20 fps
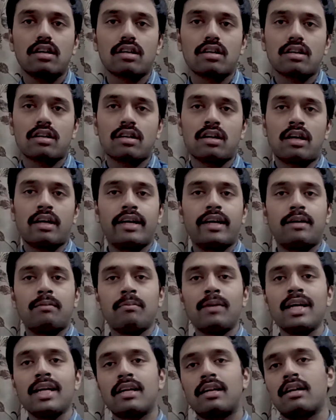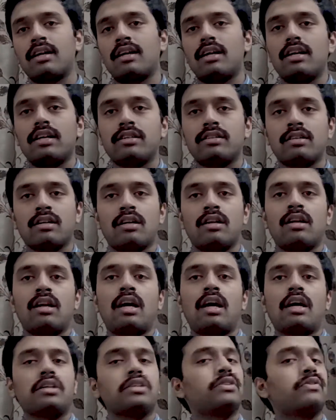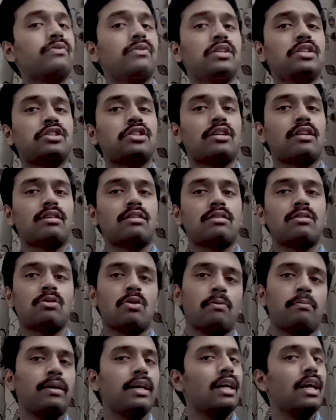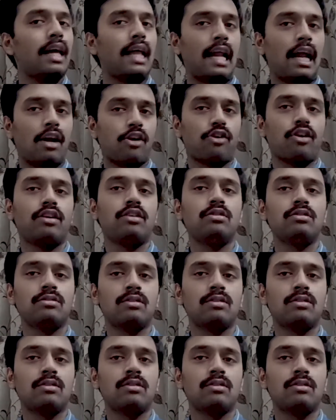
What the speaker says: gotta admit, it's a nice feature, though being an Android user